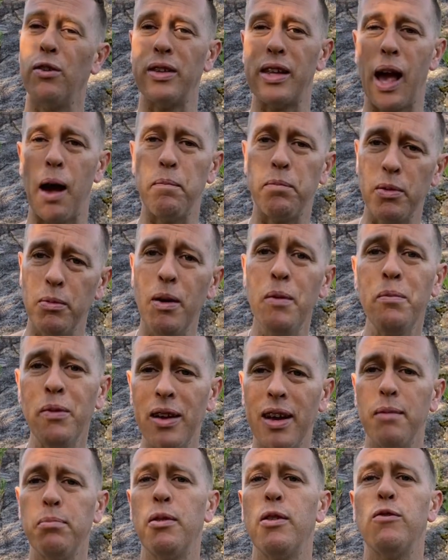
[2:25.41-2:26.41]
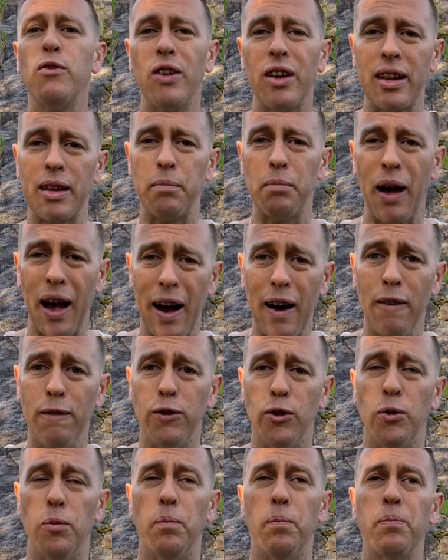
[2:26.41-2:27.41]
on the abdomen can be really
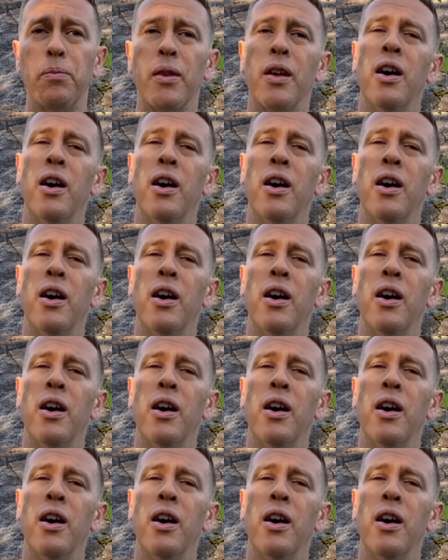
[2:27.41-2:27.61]
powerful.